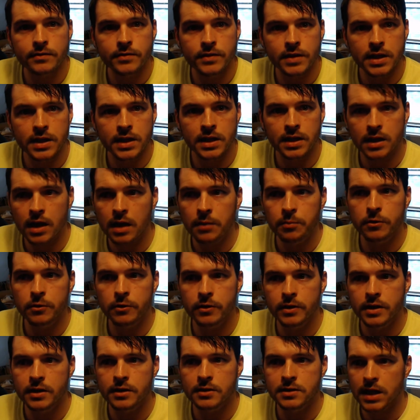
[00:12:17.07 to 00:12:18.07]
And a couple of
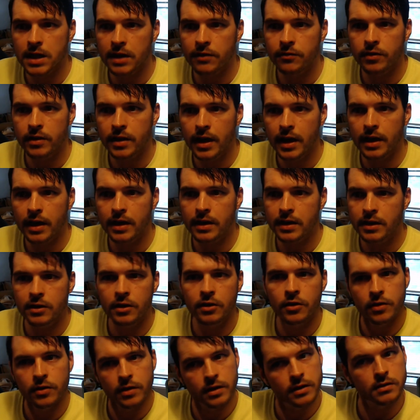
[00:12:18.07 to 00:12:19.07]
years after that, you
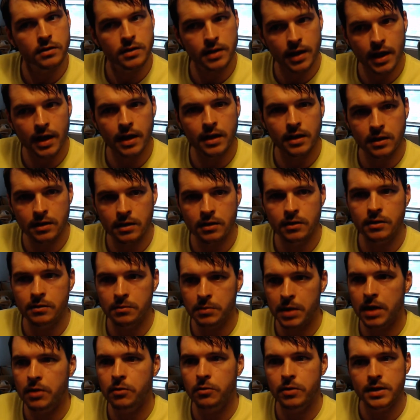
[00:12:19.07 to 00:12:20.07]

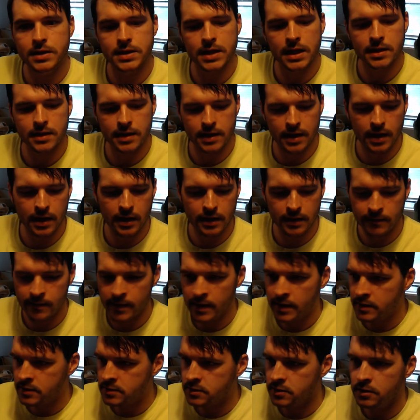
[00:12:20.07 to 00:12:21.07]
might want to take the guy
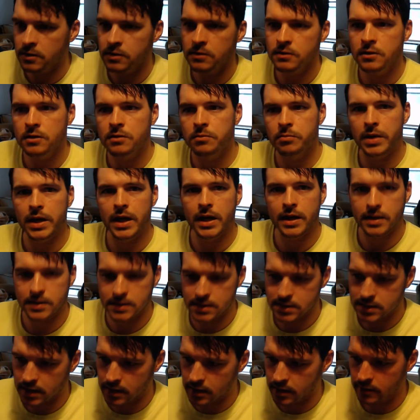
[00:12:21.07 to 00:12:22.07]
so you don't look back and
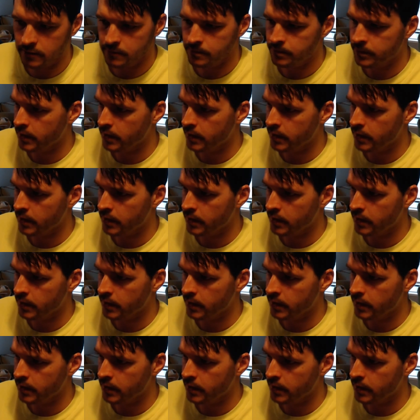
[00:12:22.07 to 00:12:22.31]
say,